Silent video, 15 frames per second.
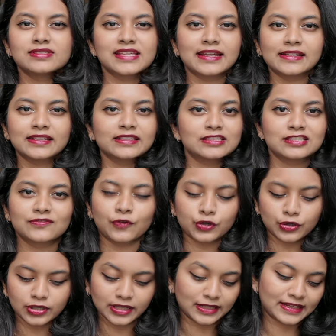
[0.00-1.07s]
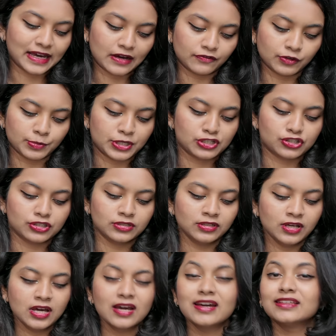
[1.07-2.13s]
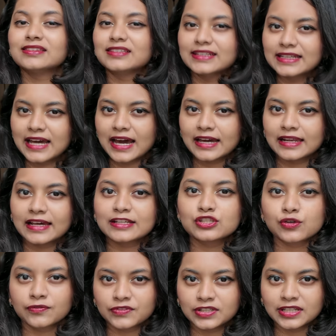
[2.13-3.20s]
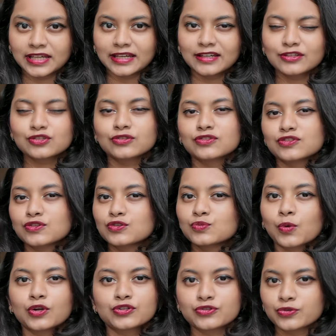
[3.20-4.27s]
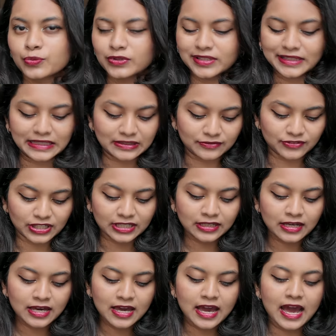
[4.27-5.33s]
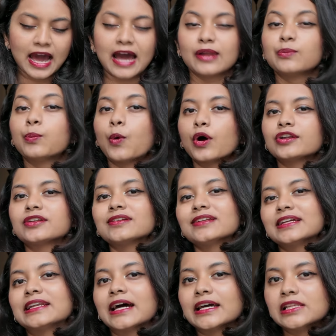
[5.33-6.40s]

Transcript: sentence for your daily affirmation, 3 highlights of the day, so this is what you do in the evening, and what did I